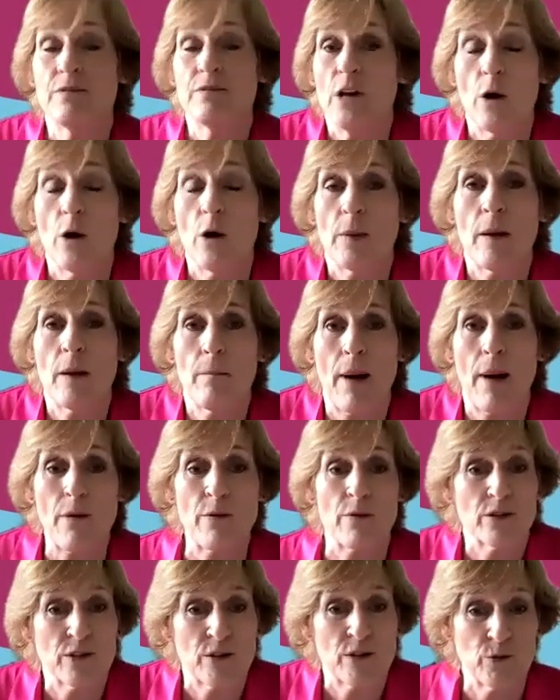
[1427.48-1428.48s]
Don't be
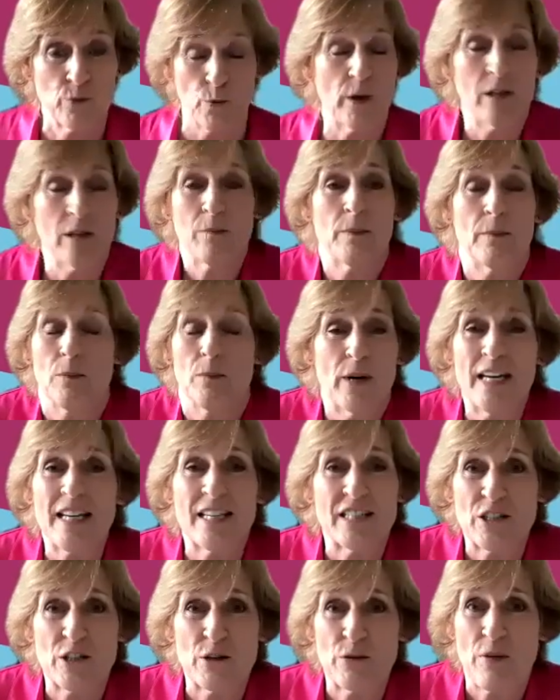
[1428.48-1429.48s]
embarrassed. We
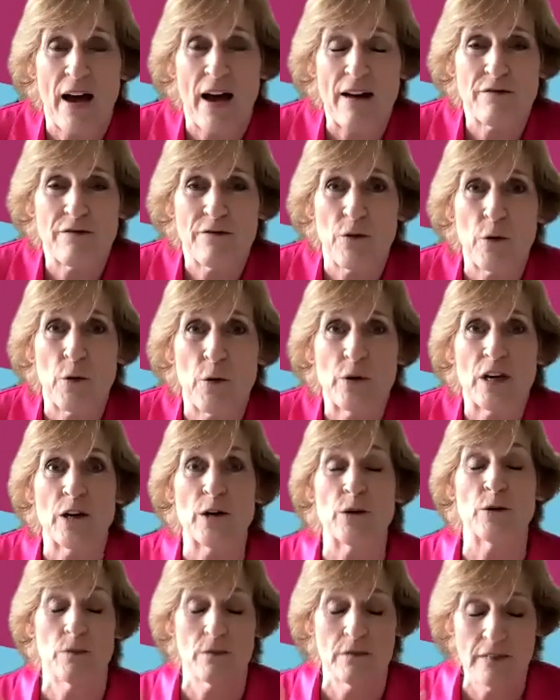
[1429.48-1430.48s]
can do that for
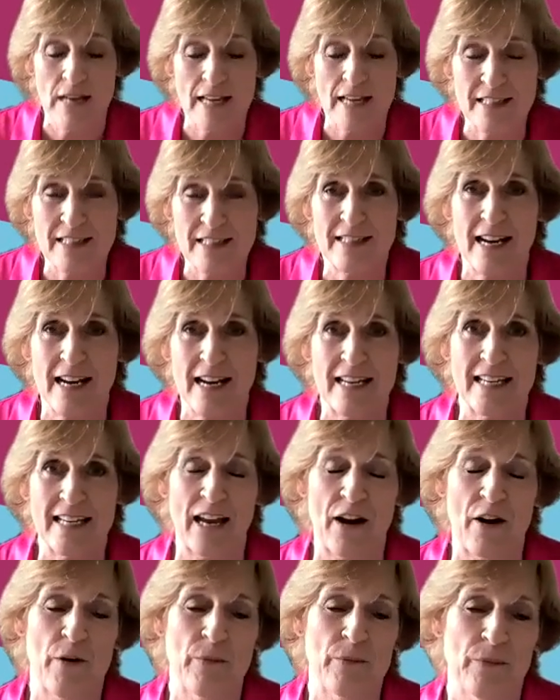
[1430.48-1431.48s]
you. Let us take
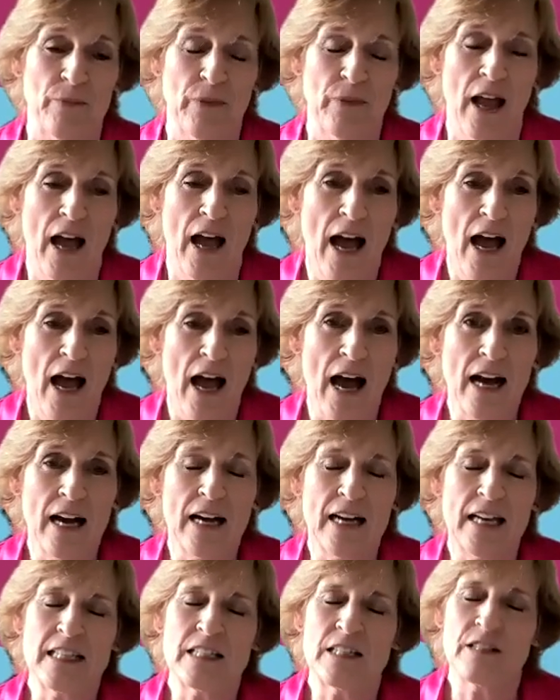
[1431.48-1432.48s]
it on.
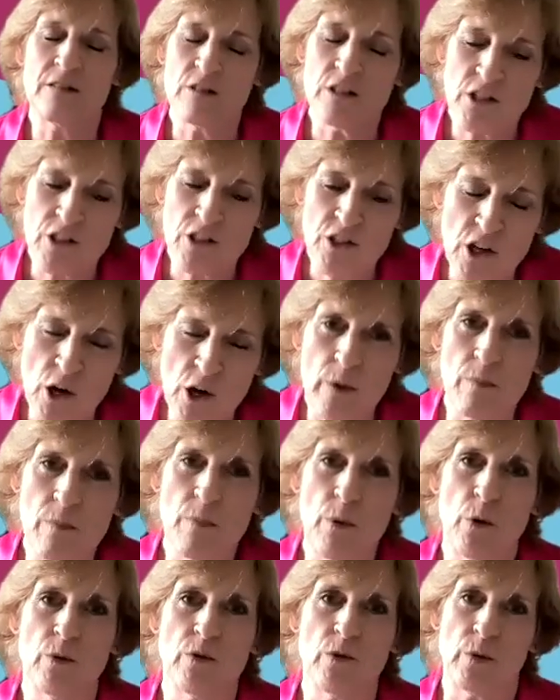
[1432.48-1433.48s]
It's so
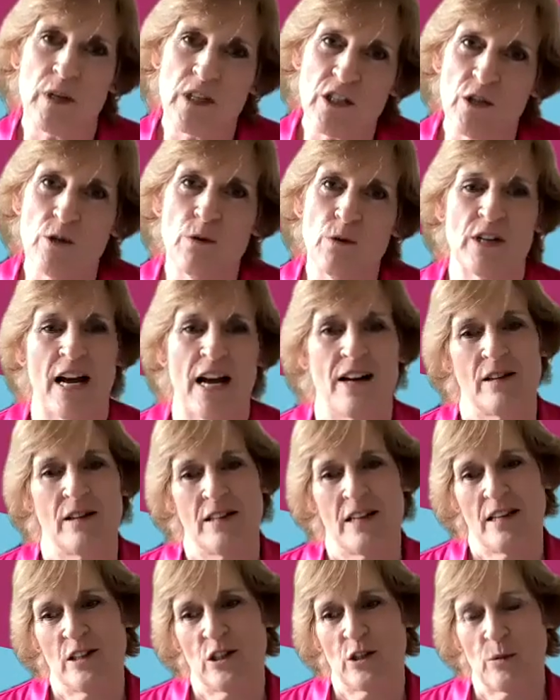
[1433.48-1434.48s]
important that we do tackle
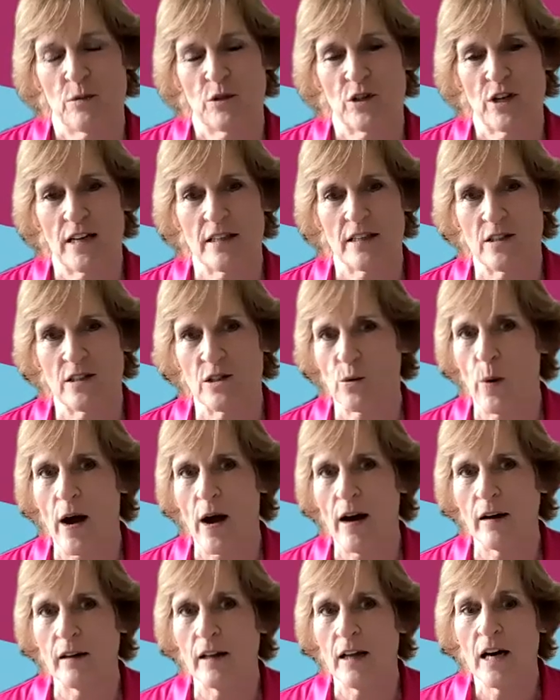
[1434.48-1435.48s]
these subjects as
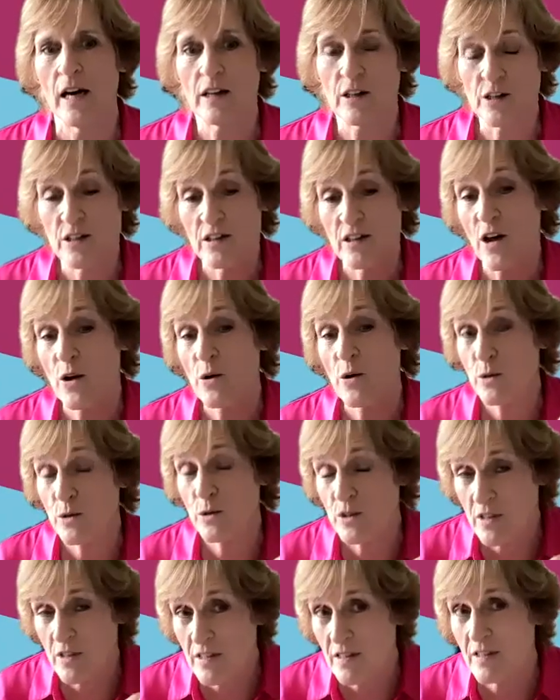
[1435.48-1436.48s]
well, because
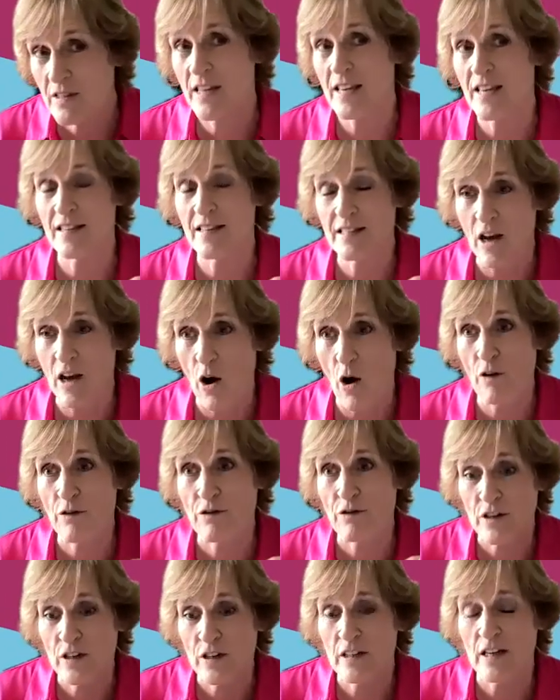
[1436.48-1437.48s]
those are the things that
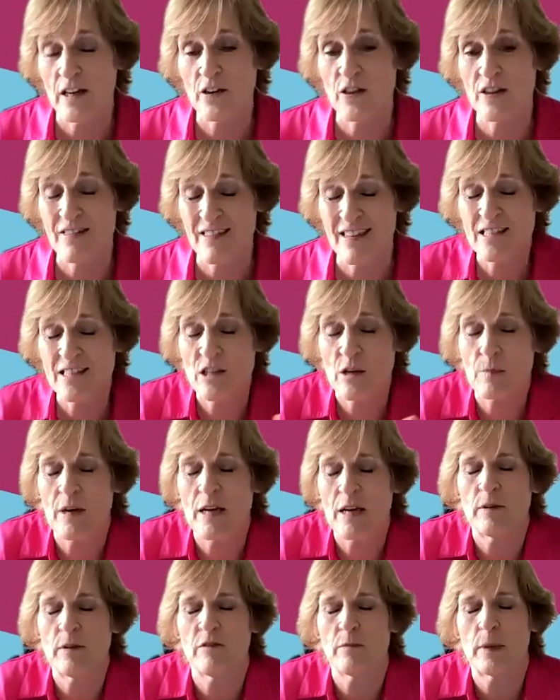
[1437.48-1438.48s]
often are the things that
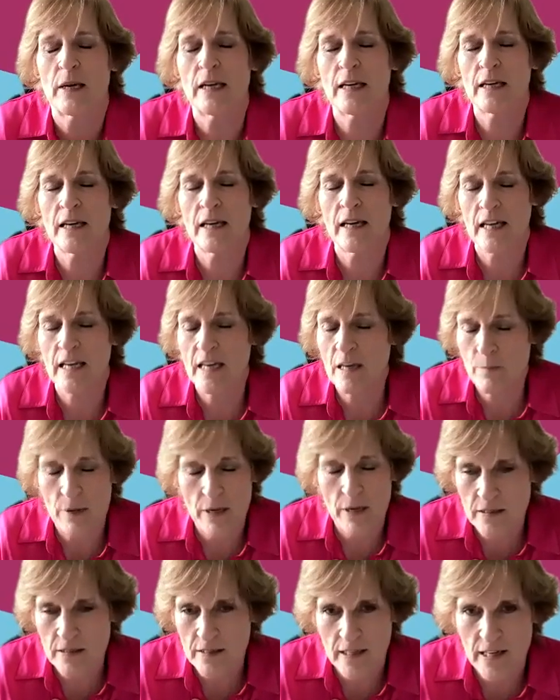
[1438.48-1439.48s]
people have been
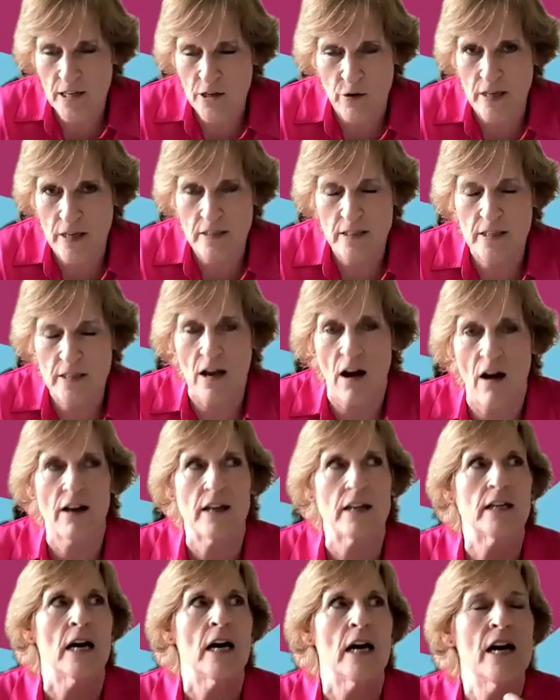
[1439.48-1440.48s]
keeping secret
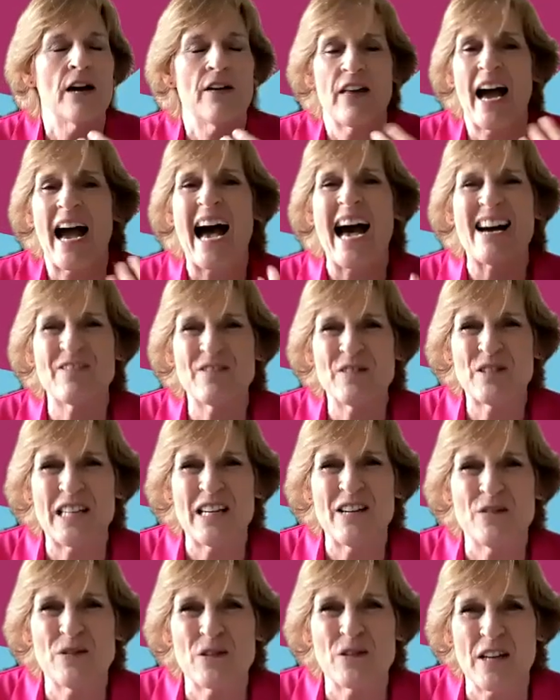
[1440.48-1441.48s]
inside, that haven't
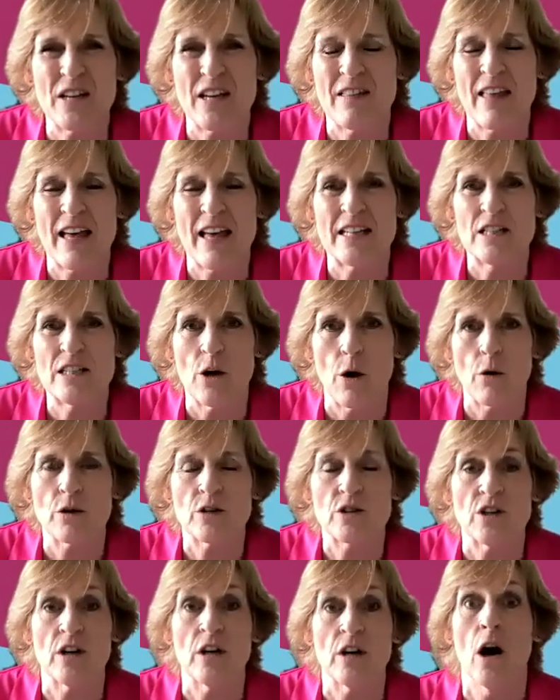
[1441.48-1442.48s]
even seen their
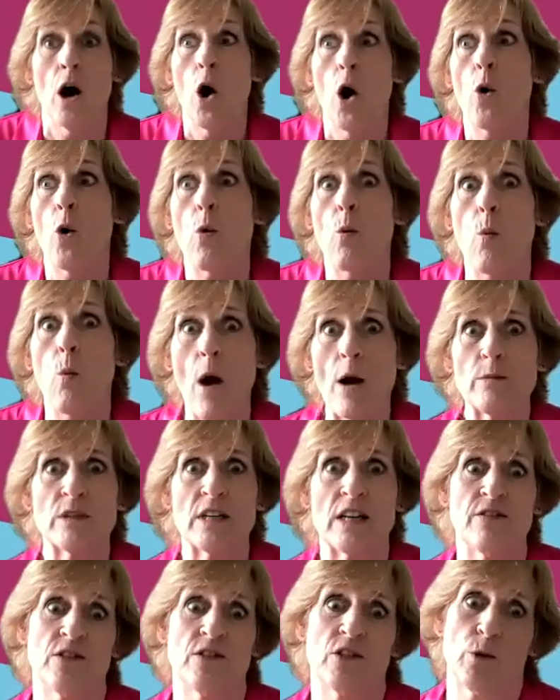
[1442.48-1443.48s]
doctor or won't
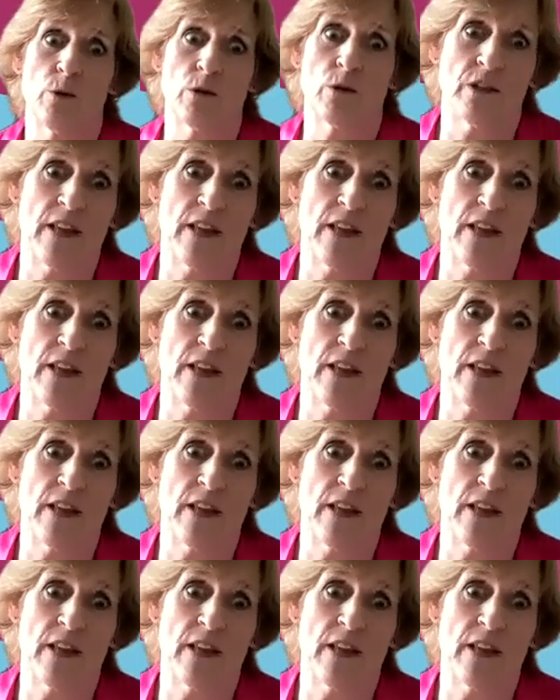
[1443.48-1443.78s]
even talk